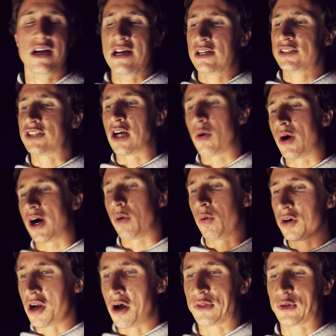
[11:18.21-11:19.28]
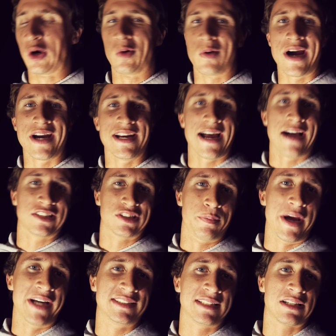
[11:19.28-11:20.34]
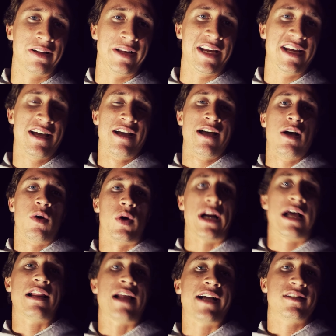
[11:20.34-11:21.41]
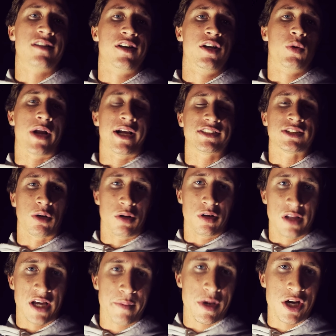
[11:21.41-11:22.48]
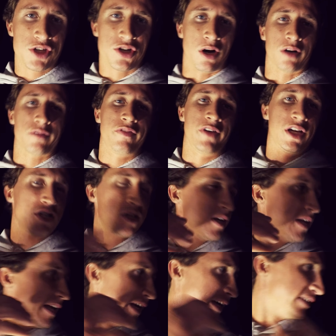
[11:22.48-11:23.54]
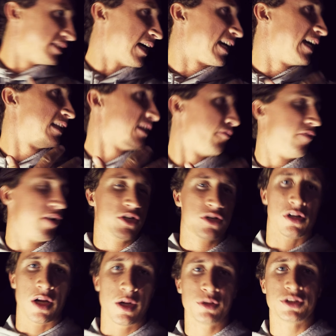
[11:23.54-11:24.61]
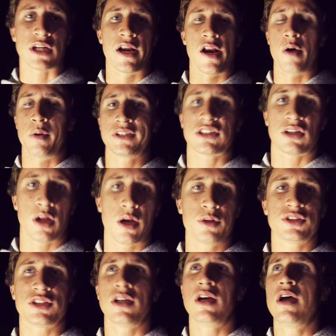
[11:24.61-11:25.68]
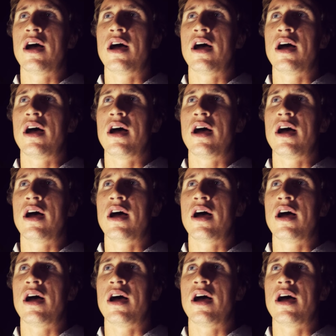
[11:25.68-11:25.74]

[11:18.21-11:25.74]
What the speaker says: So we'll go through it right now. So basically what I like to do when I solo land-based shark fish is I get the fish close. I know it's close.